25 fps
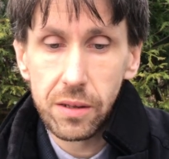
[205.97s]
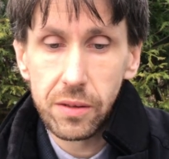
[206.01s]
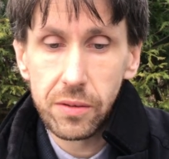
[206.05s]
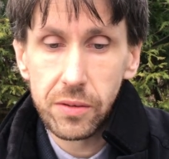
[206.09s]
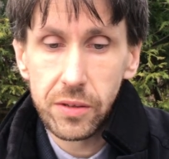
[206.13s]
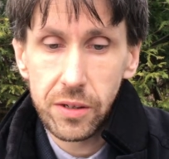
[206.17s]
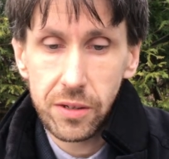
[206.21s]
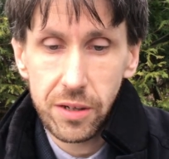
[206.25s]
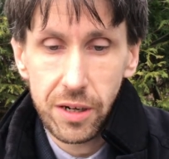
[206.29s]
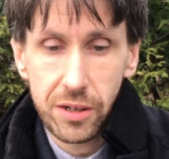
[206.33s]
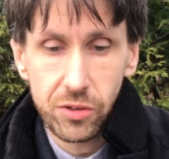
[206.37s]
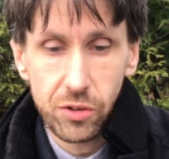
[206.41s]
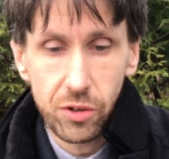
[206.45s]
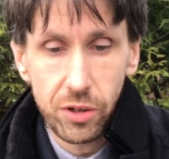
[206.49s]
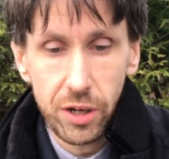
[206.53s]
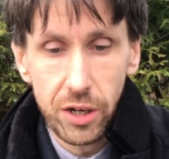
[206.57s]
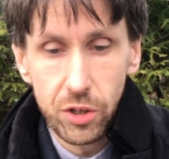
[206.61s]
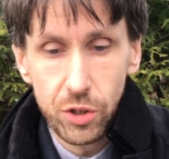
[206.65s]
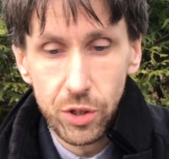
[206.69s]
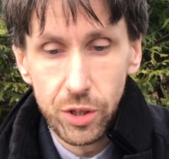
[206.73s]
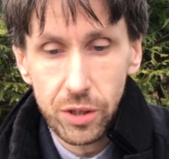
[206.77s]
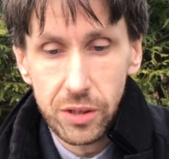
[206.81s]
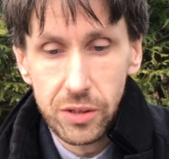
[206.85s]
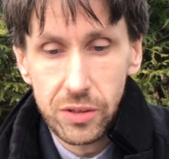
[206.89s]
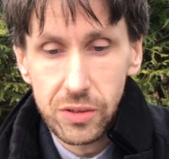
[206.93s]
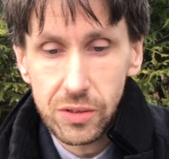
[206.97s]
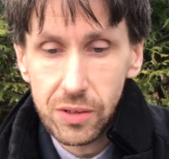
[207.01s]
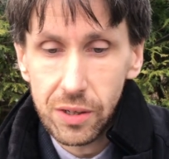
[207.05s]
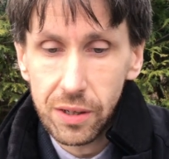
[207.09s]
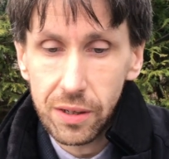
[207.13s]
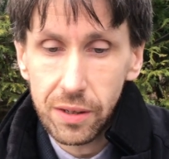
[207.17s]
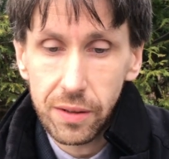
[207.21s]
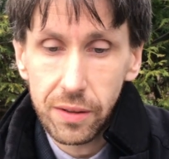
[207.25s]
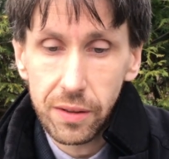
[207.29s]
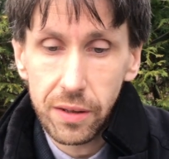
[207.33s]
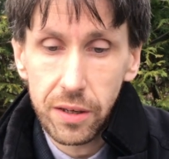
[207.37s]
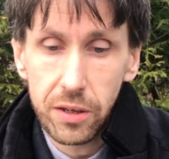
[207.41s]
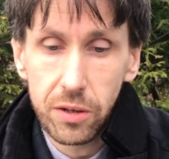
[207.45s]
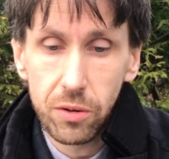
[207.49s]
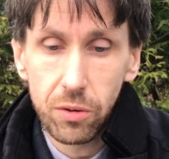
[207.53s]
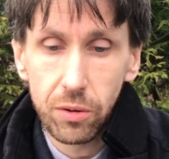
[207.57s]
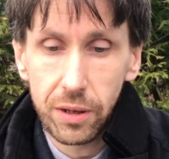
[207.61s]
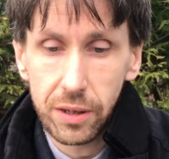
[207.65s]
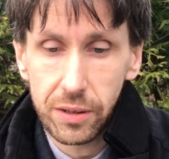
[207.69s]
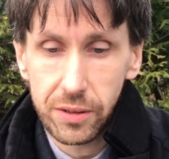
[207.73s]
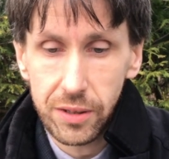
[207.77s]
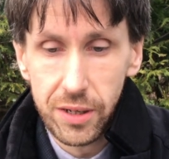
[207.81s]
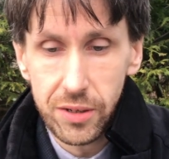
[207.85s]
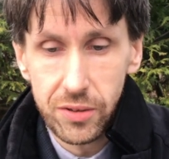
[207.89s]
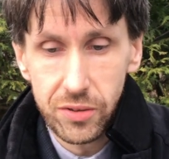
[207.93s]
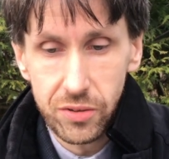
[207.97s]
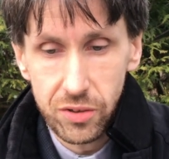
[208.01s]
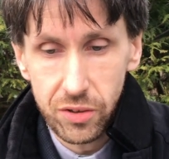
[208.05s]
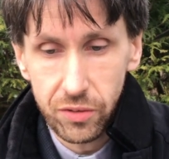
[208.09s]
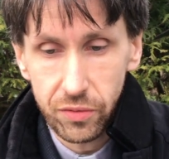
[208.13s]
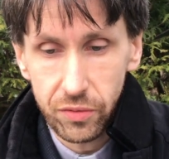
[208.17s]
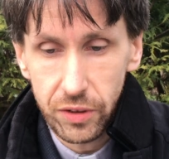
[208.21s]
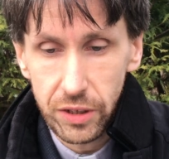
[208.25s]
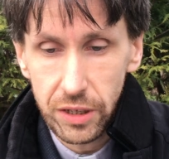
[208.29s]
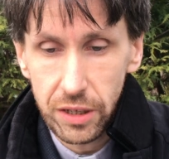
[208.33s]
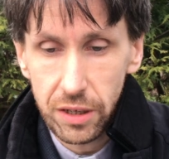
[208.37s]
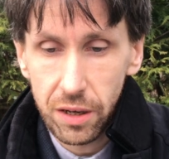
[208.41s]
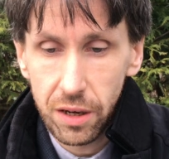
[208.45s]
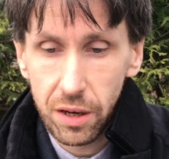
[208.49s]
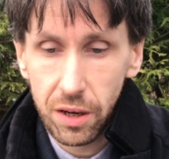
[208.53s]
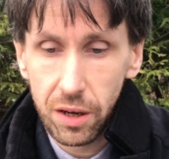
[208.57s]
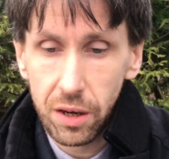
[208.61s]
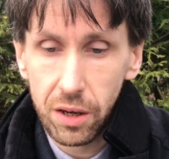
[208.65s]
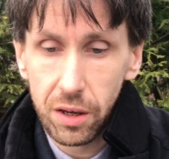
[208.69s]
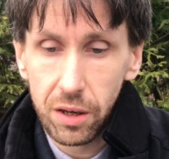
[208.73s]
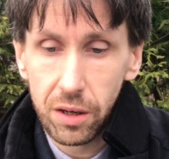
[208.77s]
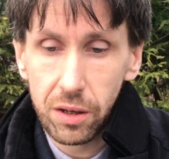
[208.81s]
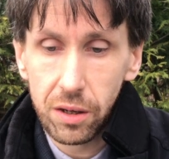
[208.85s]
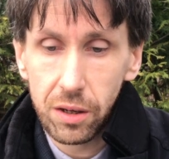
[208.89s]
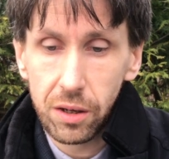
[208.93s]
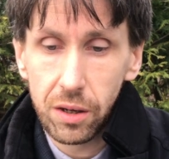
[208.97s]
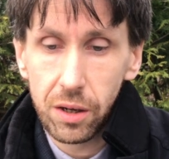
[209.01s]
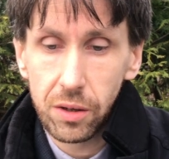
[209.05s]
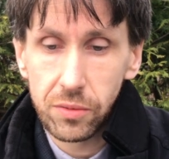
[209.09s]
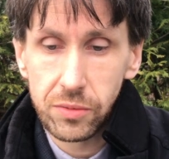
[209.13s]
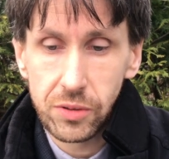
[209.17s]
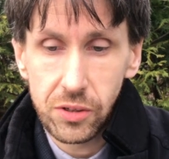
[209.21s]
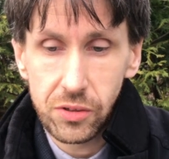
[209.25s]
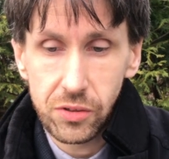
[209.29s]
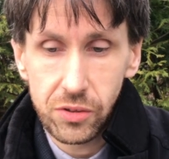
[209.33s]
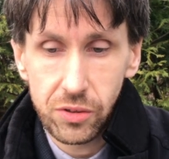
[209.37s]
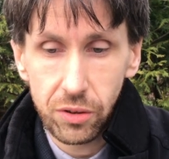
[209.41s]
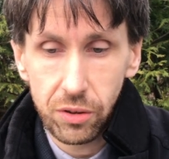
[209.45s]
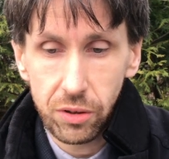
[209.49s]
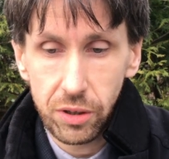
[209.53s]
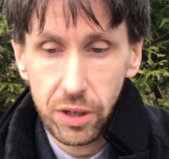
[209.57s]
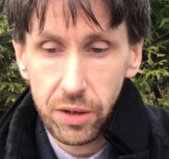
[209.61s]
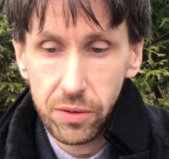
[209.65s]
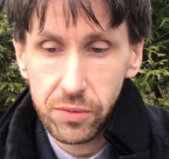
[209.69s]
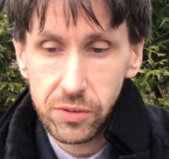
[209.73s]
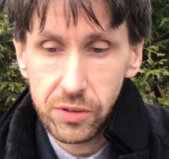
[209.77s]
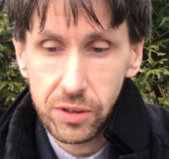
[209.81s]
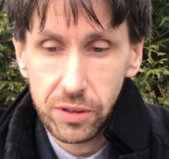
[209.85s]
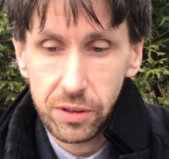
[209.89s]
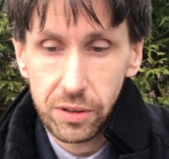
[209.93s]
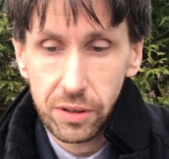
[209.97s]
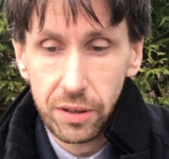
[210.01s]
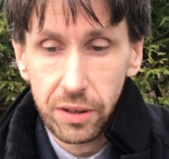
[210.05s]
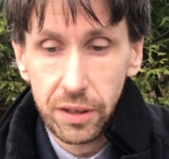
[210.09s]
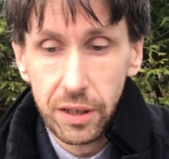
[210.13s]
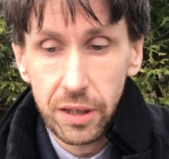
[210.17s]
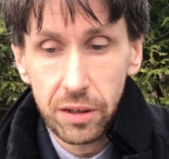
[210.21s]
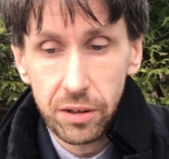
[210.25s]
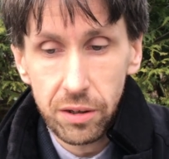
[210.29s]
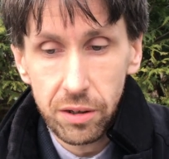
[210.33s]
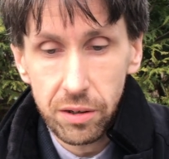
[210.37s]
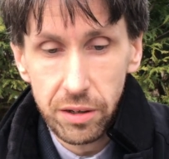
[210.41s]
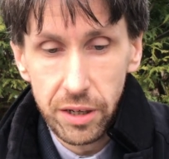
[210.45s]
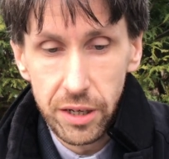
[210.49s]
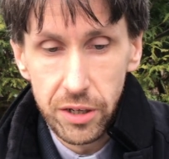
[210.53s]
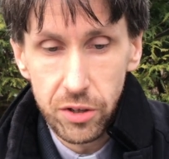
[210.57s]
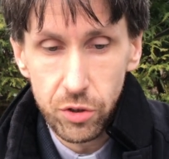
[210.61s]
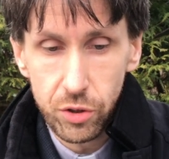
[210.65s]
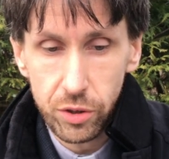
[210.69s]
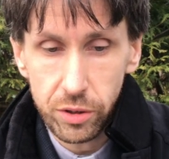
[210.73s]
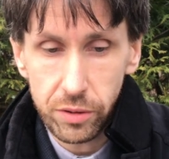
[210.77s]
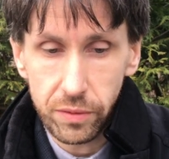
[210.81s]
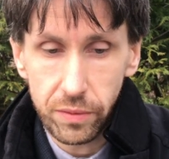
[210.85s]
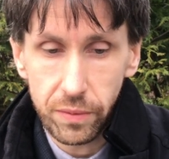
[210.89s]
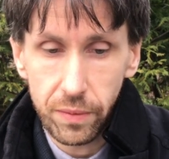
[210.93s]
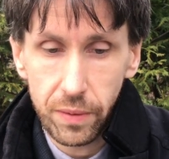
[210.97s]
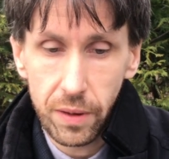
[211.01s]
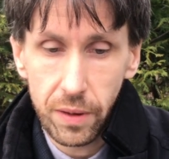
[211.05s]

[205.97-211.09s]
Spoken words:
The resurrection is the eucatastrophe of the story of the incarnation.